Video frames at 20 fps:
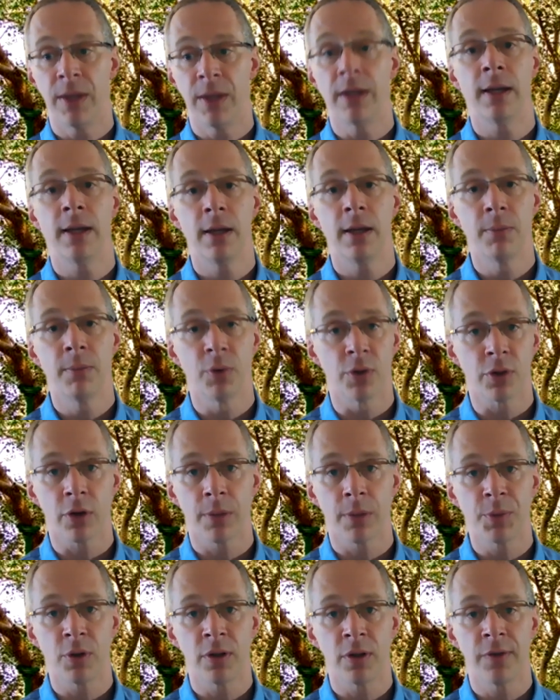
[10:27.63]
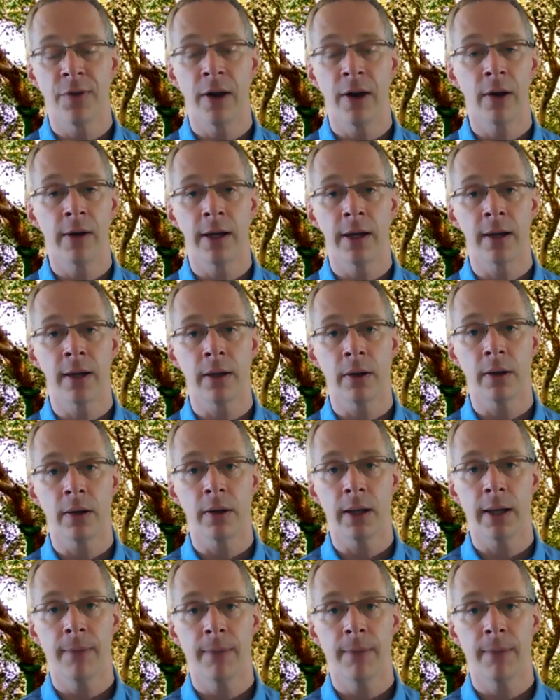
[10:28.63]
the Hebrew scriptures very clearly.